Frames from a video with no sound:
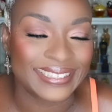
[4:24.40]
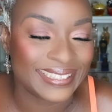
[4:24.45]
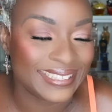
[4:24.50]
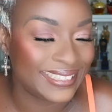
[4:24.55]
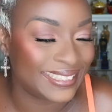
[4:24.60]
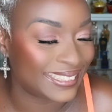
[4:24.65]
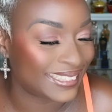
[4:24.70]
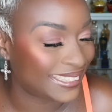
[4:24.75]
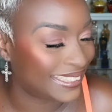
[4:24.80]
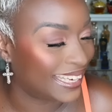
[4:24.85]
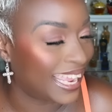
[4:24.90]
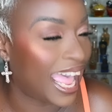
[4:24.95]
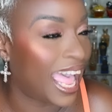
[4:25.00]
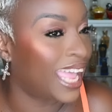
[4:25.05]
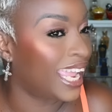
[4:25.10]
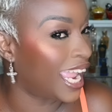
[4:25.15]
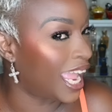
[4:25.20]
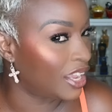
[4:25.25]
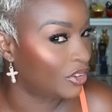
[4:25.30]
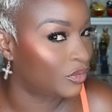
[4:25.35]

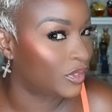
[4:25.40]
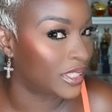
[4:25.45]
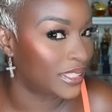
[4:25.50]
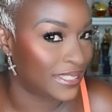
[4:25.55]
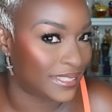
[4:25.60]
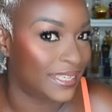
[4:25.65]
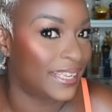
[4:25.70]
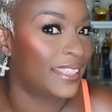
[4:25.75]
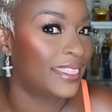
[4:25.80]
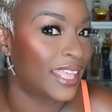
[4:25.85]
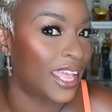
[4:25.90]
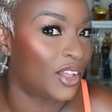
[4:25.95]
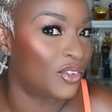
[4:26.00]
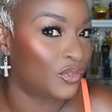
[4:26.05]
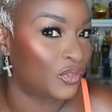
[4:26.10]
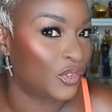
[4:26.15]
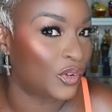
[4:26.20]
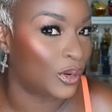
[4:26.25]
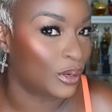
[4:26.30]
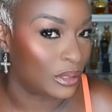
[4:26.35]
I have to say
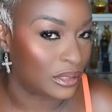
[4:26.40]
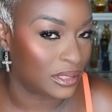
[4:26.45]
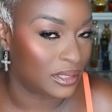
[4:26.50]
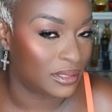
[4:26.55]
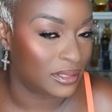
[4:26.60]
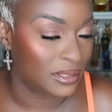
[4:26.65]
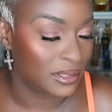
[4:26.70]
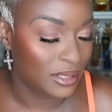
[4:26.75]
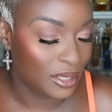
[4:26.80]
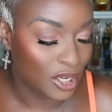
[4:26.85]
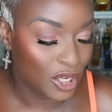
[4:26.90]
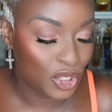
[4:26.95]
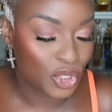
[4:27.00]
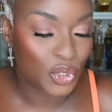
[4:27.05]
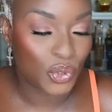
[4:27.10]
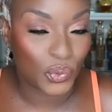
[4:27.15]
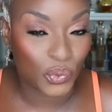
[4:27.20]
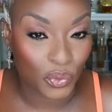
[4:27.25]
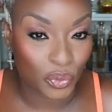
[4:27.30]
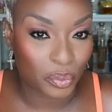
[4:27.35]
that first,
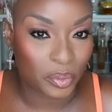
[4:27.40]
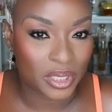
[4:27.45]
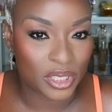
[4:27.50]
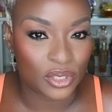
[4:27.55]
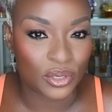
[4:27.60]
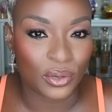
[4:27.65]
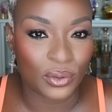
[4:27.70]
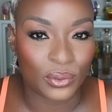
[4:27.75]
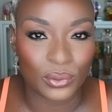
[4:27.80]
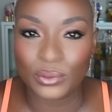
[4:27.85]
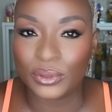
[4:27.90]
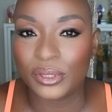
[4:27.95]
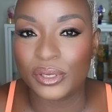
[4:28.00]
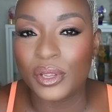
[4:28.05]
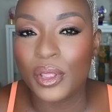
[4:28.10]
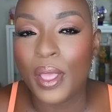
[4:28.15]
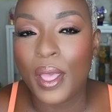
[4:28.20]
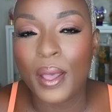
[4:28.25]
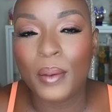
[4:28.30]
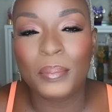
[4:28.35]
truth be told.
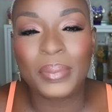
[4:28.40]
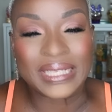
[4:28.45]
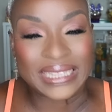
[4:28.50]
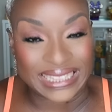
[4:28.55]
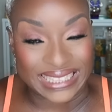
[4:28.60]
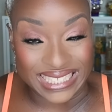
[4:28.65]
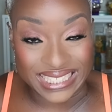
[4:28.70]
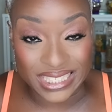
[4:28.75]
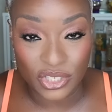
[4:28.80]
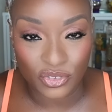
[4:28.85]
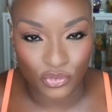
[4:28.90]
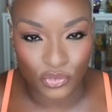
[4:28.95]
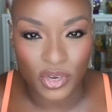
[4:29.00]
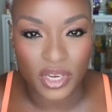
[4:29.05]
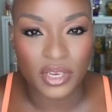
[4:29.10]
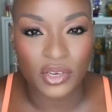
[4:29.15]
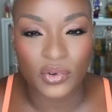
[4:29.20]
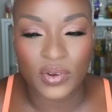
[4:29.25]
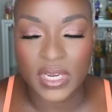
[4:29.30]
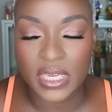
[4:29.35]
But this
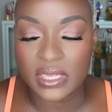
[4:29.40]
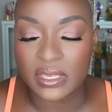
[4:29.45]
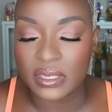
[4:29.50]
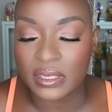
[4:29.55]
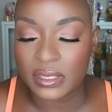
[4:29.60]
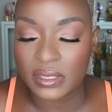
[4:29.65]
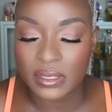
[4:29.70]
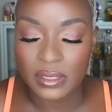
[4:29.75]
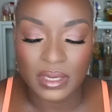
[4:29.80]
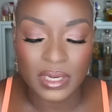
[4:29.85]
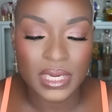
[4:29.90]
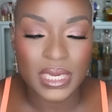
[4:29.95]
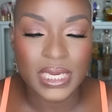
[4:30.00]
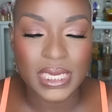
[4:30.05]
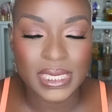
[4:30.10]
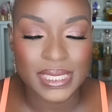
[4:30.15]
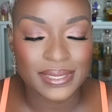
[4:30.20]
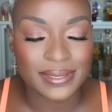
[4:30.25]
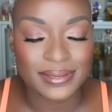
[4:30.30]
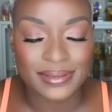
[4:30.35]
fragrance
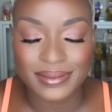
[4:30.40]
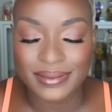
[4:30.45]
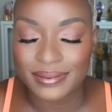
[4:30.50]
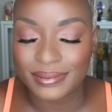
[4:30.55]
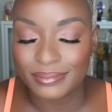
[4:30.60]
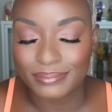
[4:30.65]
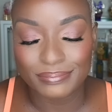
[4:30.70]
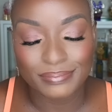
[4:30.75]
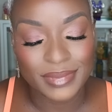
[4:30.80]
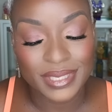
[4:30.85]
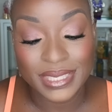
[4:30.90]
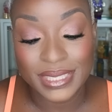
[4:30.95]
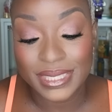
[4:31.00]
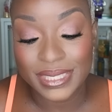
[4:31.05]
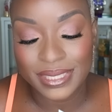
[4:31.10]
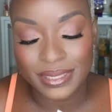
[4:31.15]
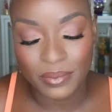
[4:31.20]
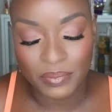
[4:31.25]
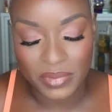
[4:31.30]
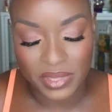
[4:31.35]
is
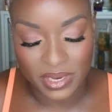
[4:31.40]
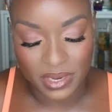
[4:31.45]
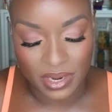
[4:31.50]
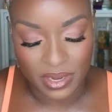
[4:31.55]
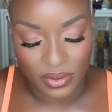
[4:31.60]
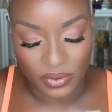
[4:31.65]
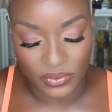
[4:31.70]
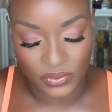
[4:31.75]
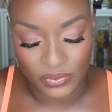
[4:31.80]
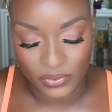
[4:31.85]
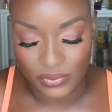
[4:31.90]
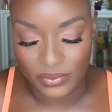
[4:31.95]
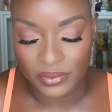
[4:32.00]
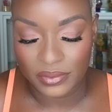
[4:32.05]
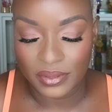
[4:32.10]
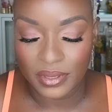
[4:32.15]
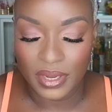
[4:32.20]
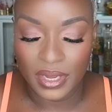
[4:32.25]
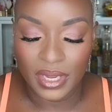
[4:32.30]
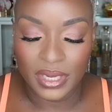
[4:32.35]
something else.
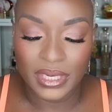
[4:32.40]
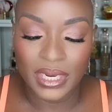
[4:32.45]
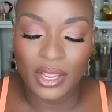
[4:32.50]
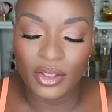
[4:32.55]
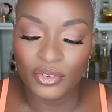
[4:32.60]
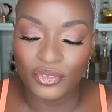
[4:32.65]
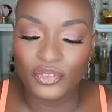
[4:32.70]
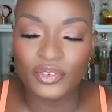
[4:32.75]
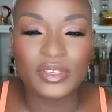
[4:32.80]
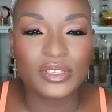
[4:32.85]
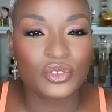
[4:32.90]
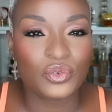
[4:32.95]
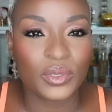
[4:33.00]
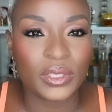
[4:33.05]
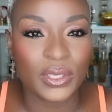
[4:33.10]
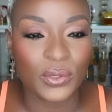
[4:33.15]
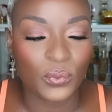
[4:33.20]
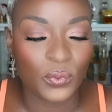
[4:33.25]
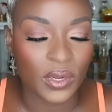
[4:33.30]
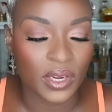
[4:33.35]
Now, it feels
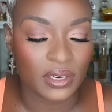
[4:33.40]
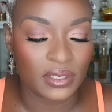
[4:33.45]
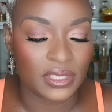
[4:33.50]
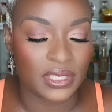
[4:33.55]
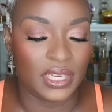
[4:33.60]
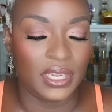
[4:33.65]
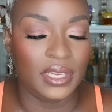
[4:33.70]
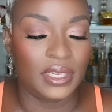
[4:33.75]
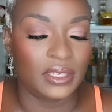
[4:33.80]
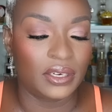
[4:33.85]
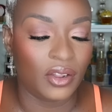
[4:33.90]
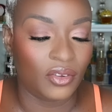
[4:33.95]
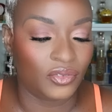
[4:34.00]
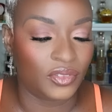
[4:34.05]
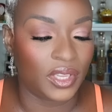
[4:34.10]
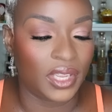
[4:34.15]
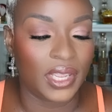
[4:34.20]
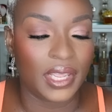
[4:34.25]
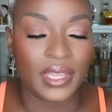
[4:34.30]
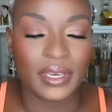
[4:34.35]
really weird taking off
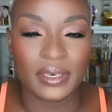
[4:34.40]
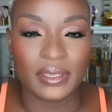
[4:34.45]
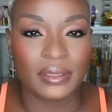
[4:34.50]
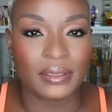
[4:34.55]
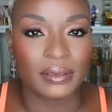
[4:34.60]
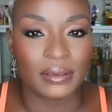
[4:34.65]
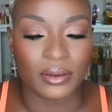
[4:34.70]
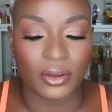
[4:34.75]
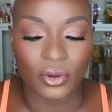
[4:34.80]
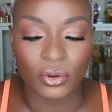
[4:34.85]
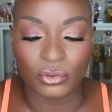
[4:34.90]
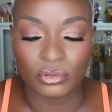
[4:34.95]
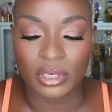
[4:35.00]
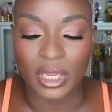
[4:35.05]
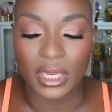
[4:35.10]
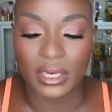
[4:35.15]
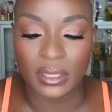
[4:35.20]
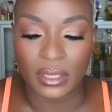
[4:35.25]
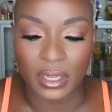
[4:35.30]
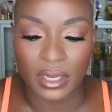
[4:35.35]
the head of the goat
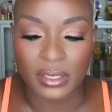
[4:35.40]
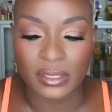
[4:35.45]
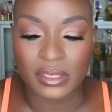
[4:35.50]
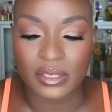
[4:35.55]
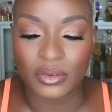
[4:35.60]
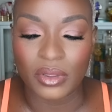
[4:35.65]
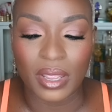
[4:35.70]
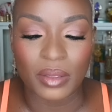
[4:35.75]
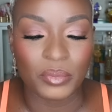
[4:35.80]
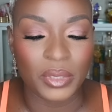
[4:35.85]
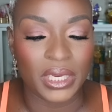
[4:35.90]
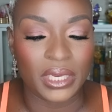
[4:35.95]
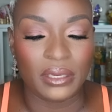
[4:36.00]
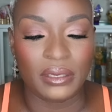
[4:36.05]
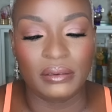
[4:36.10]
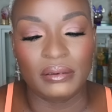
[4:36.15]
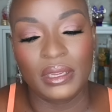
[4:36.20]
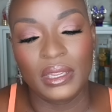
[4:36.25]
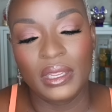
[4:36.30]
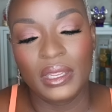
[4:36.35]
and then, I
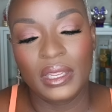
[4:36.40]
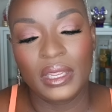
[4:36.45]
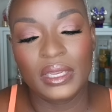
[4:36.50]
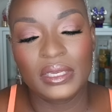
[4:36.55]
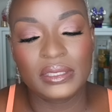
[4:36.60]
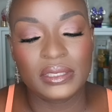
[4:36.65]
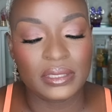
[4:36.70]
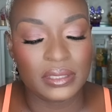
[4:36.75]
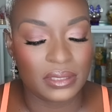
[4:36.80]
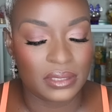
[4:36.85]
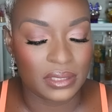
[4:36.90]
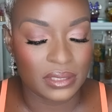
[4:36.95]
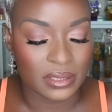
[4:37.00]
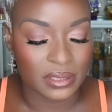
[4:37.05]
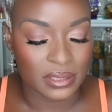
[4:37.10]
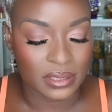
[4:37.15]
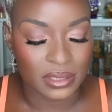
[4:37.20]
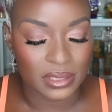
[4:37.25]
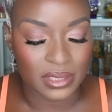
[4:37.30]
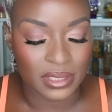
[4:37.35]
mean, it just
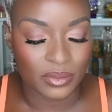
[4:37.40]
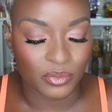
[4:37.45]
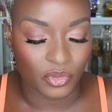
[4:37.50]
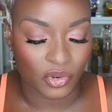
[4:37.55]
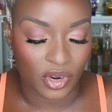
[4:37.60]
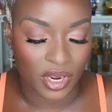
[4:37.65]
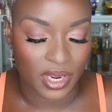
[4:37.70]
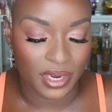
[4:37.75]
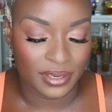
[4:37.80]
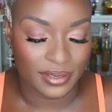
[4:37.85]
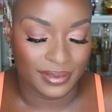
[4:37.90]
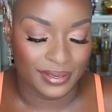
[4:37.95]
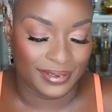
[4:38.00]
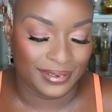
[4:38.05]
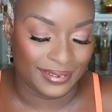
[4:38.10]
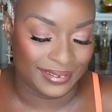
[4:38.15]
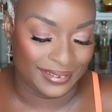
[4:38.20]
doesn't seem right.